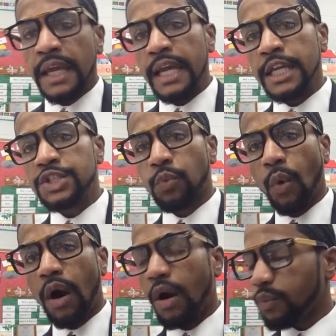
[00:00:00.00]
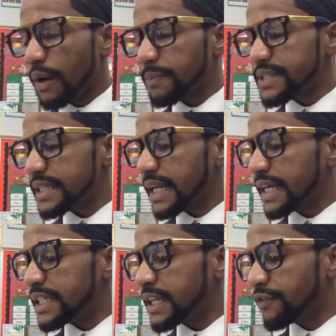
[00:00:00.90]
each wall representing a
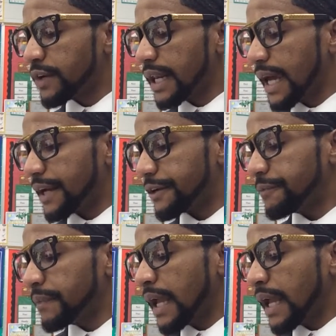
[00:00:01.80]
different letter.